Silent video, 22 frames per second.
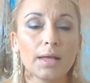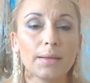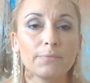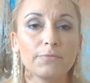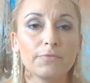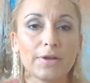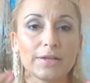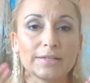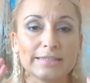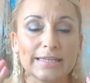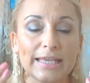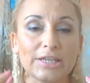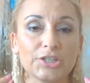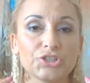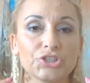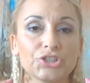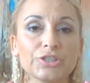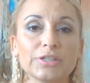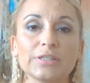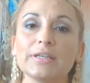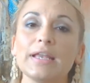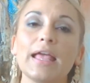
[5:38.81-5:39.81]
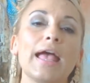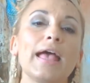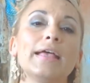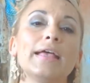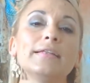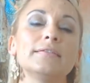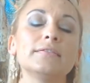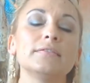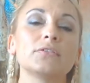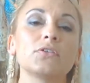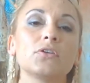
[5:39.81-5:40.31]
foundation
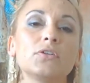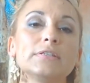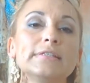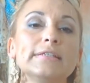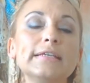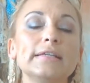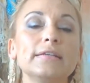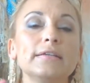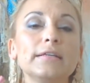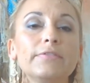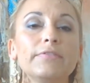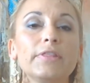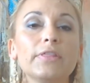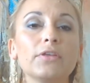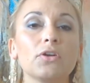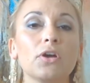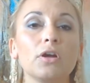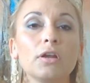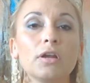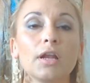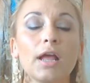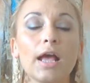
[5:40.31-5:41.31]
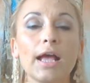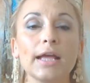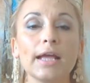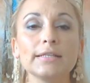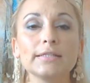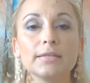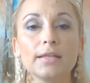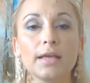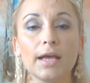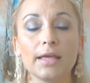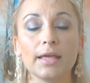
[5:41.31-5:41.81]
and concealer and everything on,
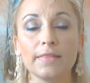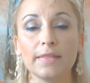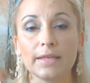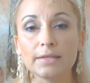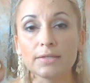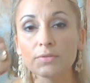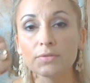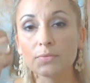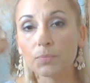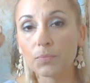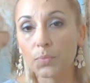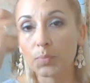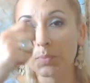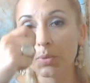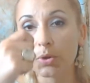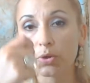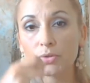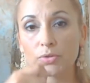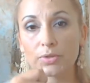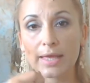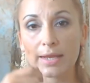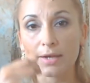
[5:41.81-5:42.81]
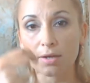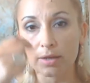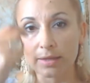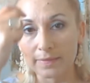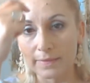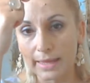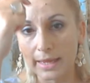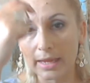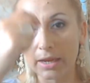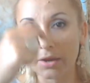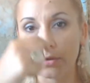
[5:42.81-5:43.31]
I then put that in
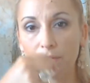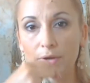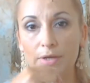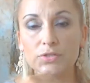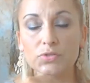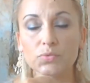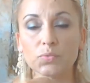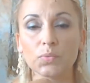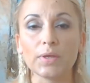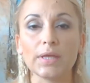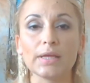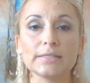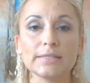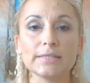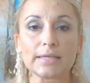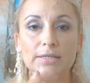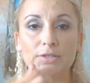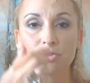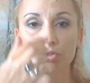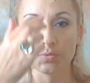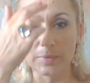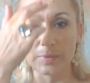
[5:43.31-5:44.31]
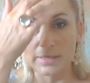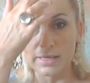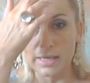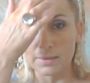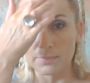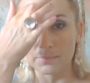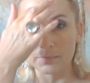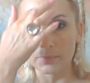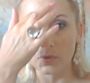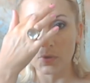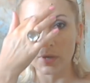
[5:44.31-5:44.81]
the areas where I tend to
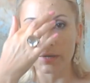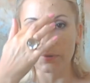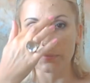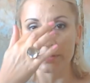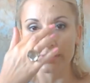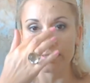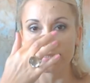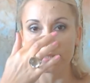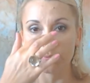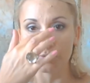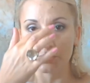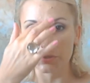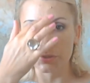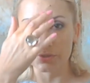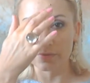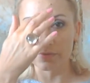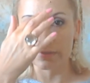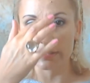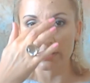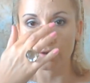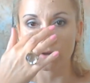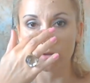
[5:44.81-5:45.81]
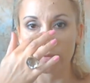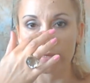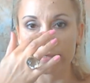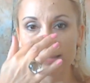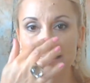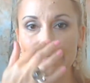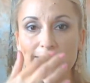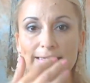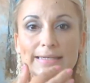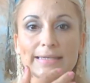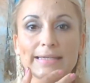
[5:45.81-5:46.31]
become quite greasy, which is obviously along my
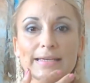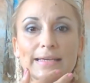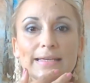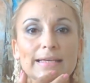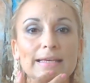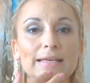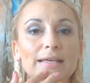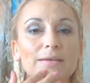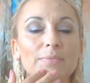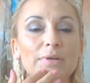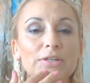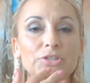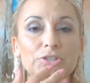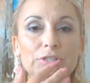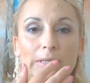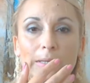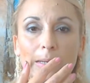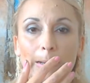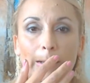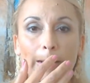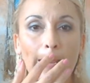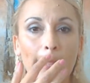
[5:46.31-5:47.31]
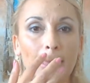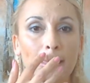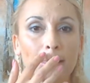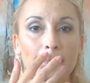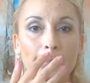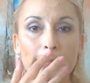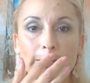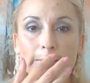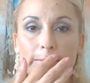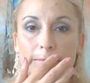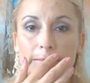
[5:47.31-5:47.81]
my chin
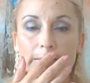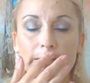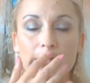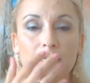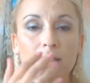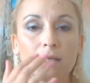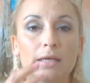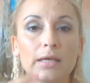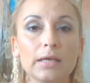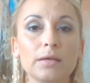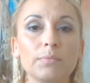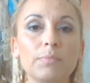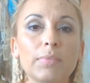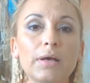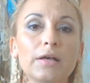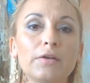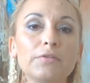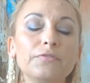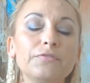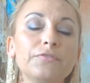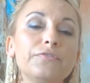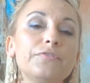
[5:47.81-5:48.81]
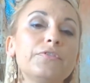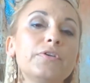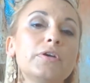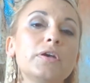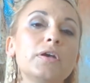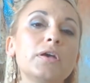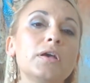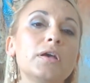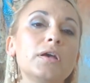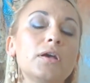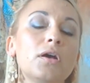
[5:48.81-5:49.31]
and above
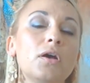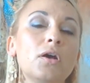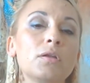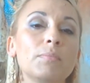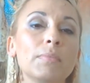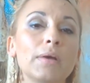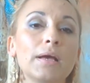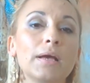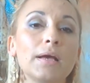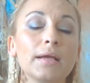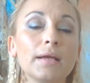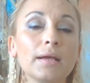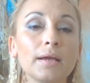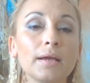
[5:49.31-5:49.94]
on my